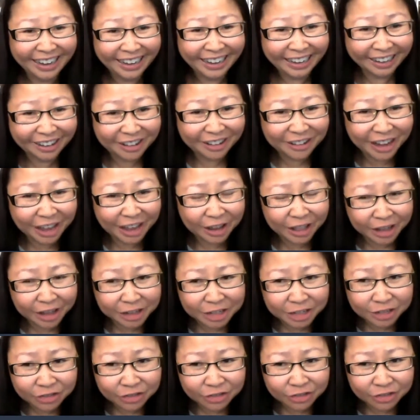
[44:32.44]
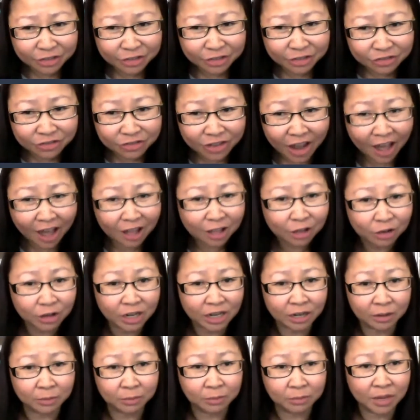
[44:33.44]
Like they just follow
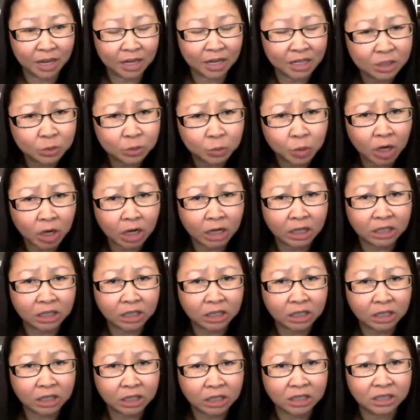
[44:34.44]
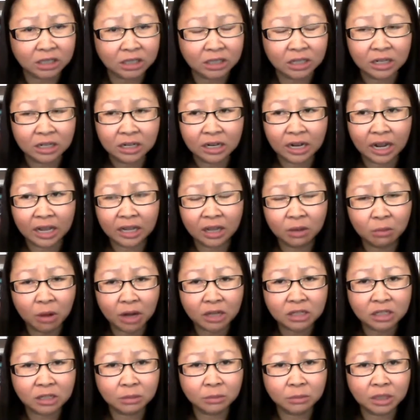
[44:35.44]
him and his words, and they
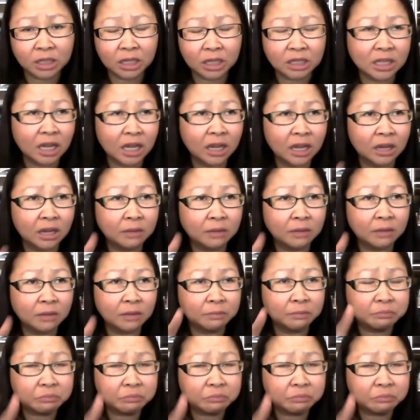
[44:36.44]
watch him and they say,